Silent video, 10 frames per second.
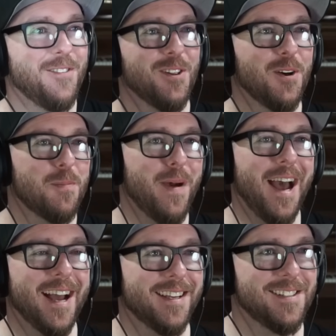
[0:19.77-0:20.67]
you look
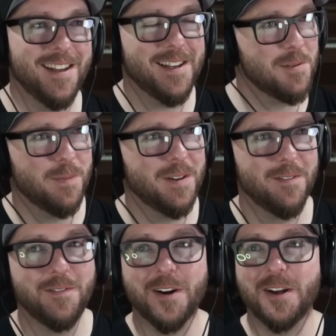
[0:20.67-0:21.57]
back, it hasn't
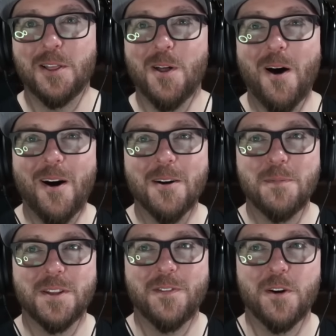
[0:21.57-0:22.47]
been very long,
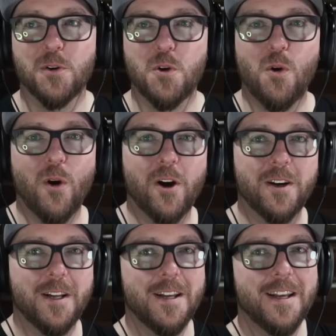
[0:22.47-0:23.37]
but the federal
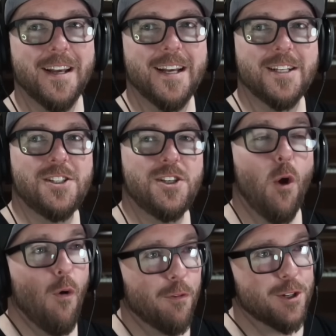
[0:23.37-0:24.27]
court
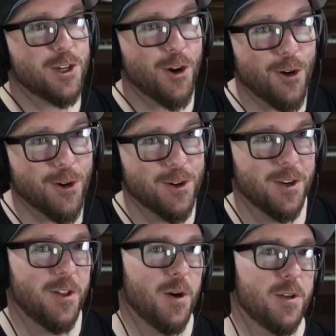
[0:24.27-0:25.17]

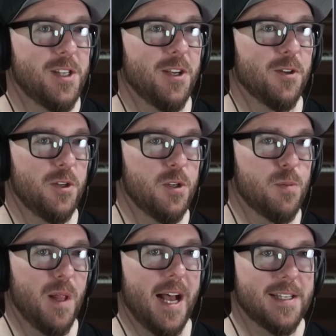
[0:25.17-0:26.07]
overturned their single-use
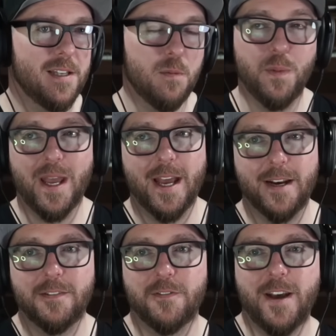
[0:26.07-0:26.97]
plastic
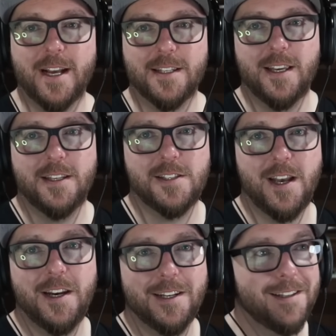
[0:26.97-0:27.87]
ban. In fact, they
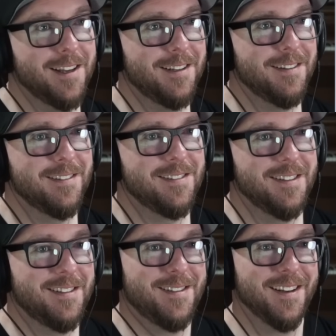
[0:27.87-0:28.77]
cited that
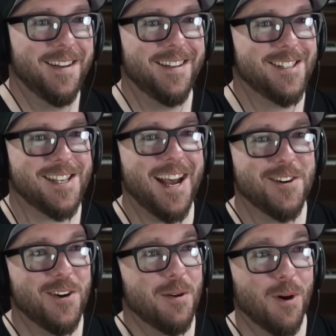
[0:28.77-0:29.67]

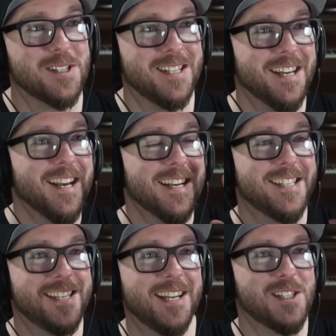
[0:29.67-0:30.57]
it wasn't
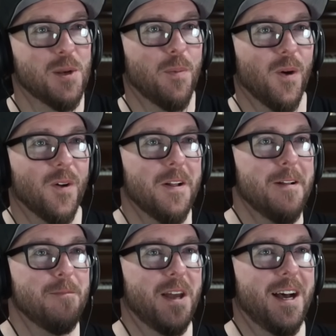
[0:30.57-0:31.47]
sensible.
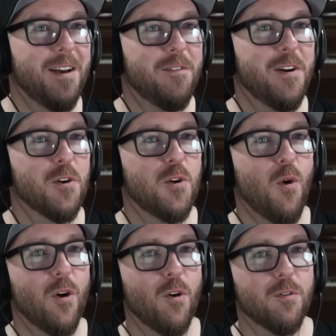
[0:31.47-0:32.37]
The federal
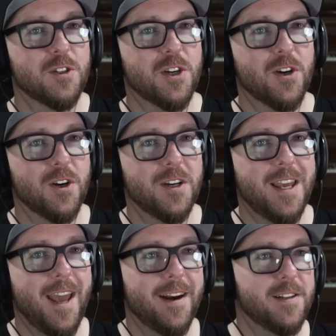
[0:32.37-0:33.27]
court overturned
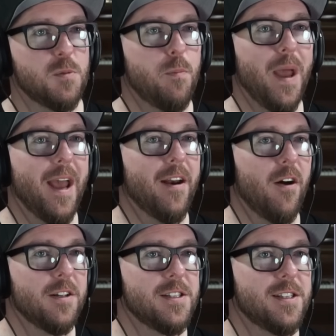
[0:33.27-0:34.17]
Canada's ban
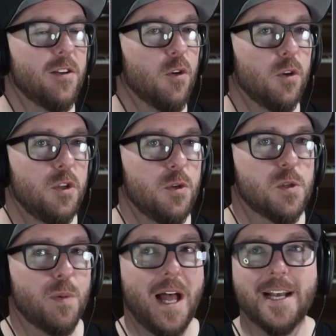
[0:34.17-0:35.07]
on
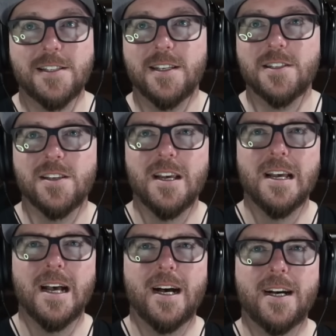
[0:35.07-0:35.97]
single-use plastics
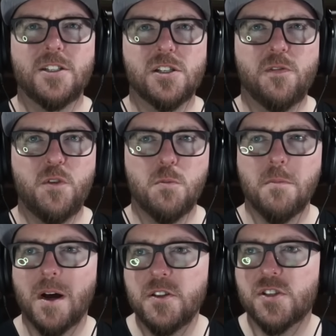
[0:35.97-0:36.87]
just a few
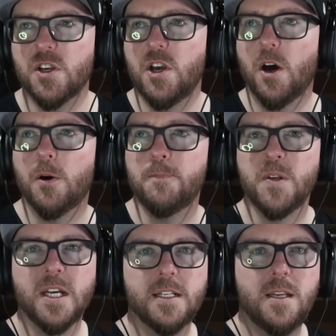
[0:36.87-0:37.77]
months ago,
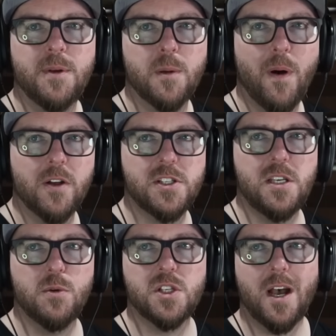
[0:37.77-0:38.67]
deeming the
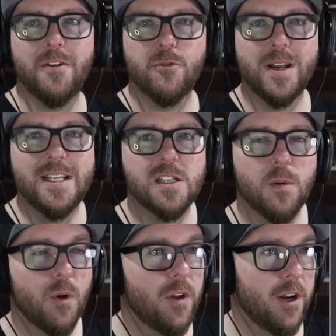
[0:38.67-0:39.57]
policy was
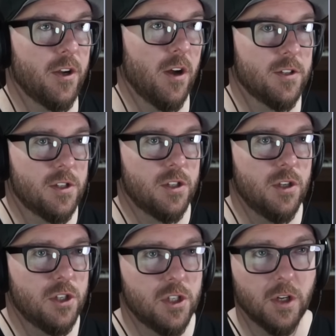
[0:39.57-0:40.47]
unreasonable and
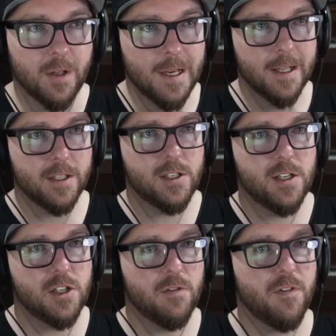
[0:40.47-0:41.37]
unconstitutional. The
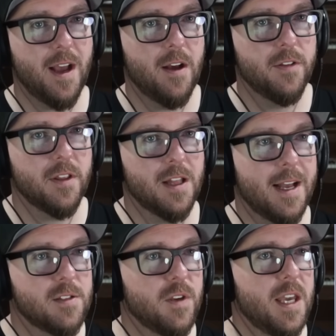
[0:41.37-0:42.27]
decision found that the
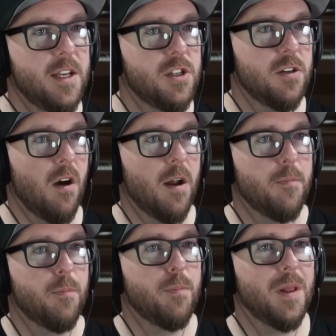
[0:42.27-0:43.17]
classification
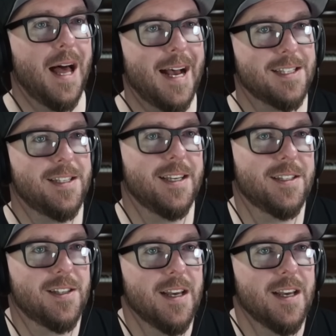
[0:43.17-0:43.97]
on plastics